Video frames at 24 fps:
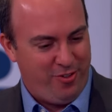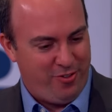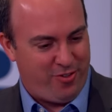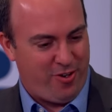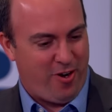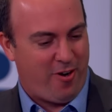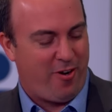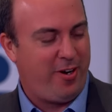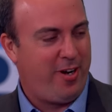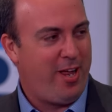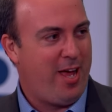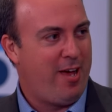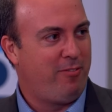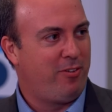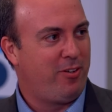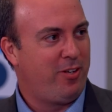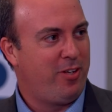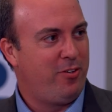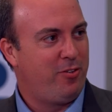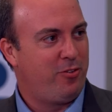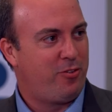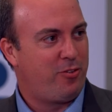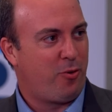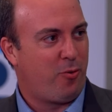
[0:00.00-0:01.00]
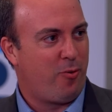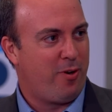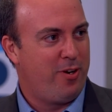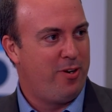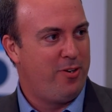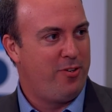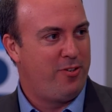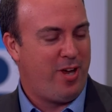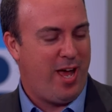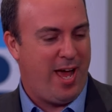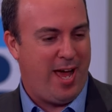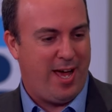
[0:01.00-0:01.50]
started heavily in
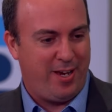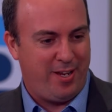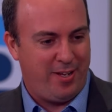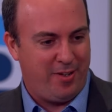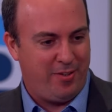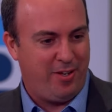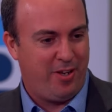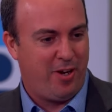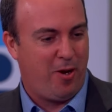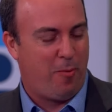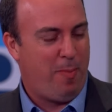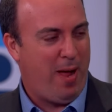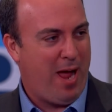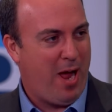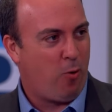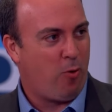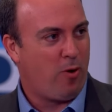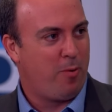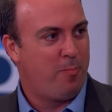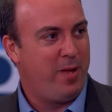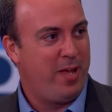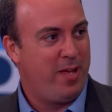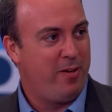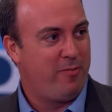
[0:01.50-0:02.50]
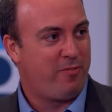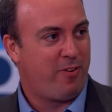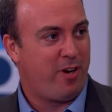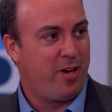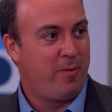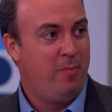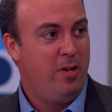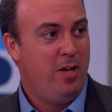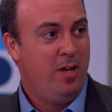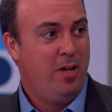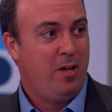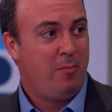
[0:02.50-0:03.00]
storage, added, you know, power and mainframe.